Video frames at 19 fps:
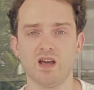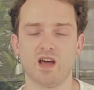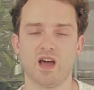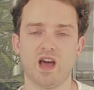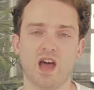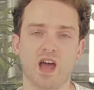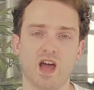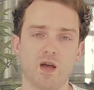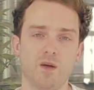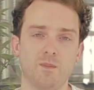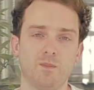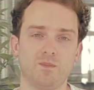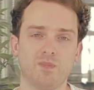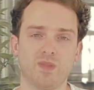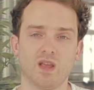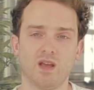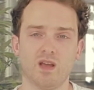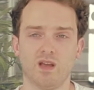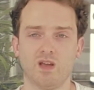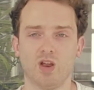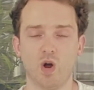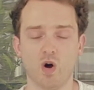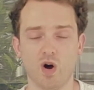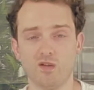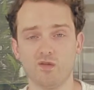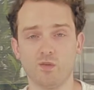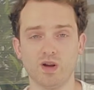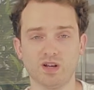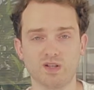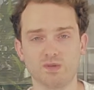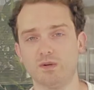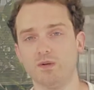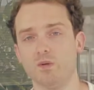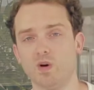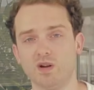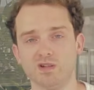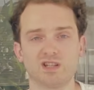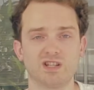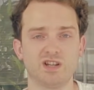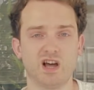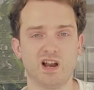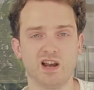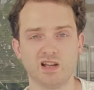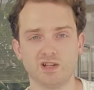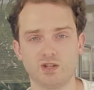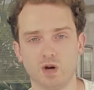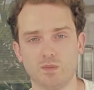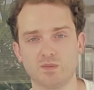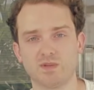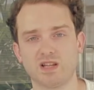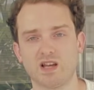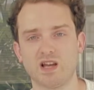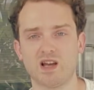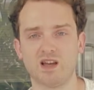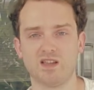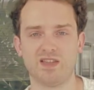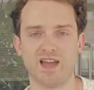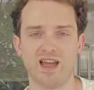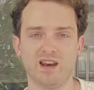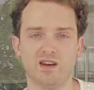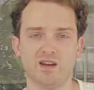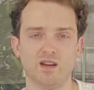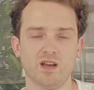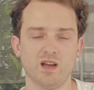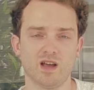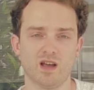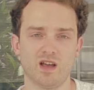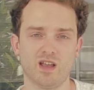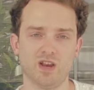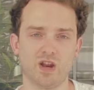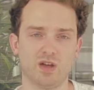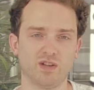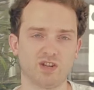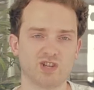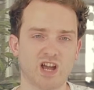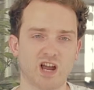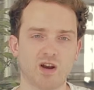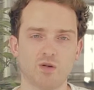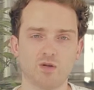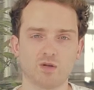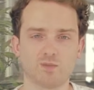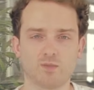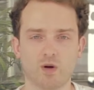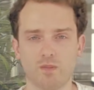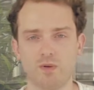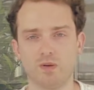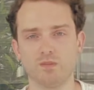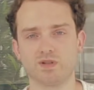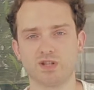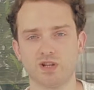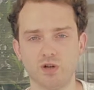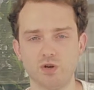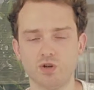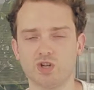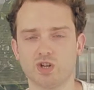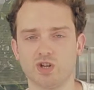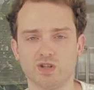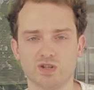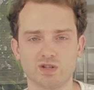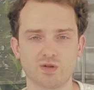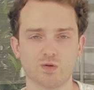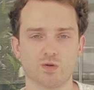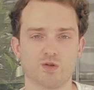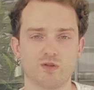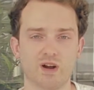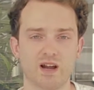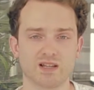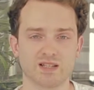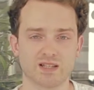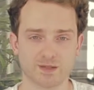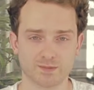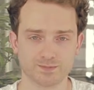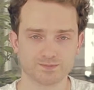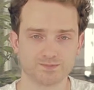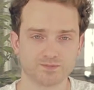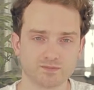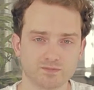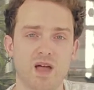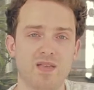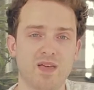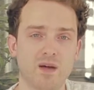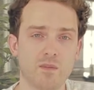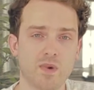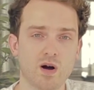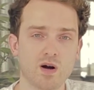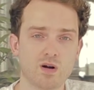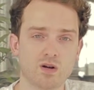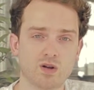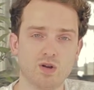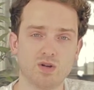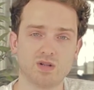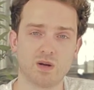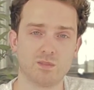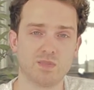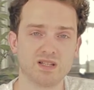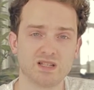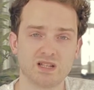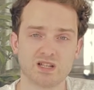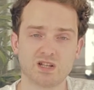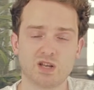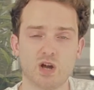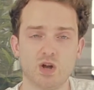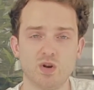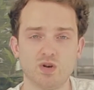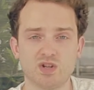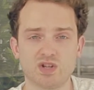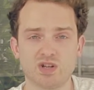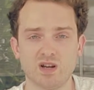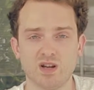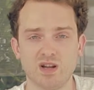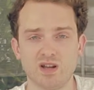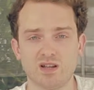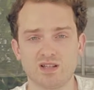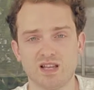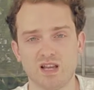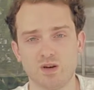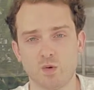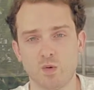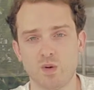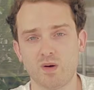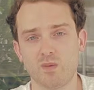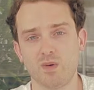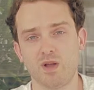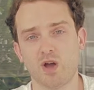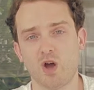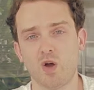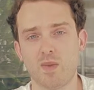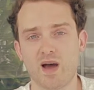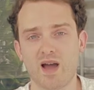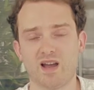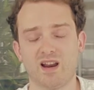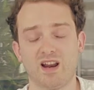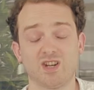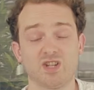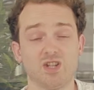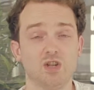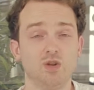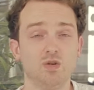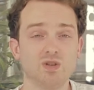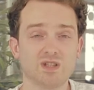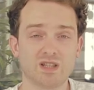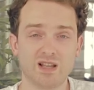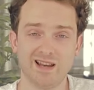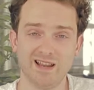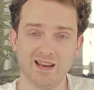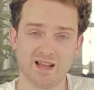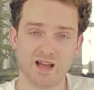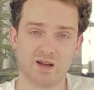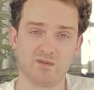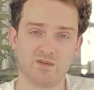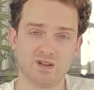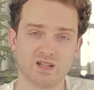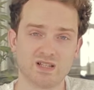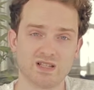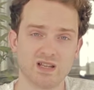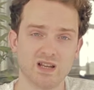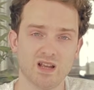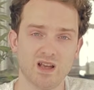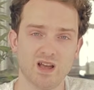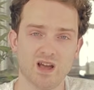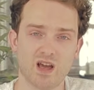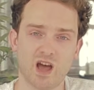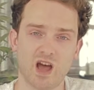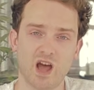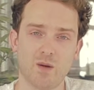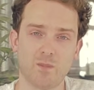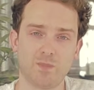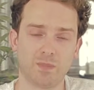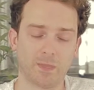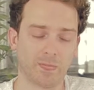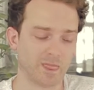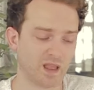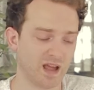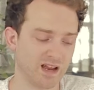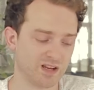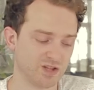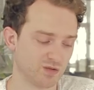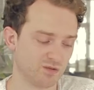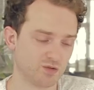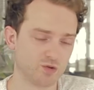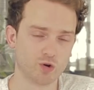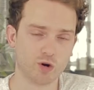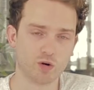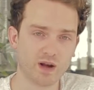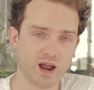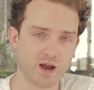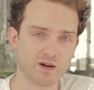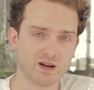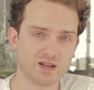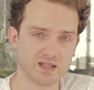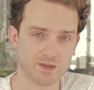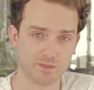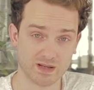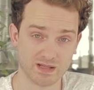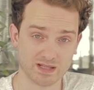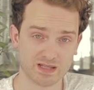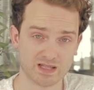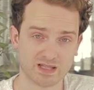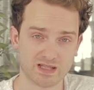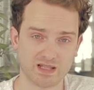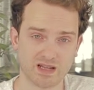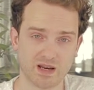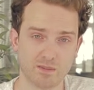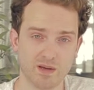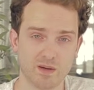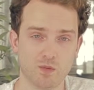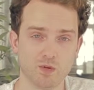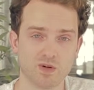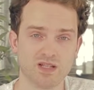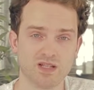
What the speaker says: of which maybe one's an early adopter, then the channels, problems, solutions and all the rest. And then Mark, who's our business coach, said, well, why don't we go back and actually use the Lean Canvas and sort of drill down into the business in a bit more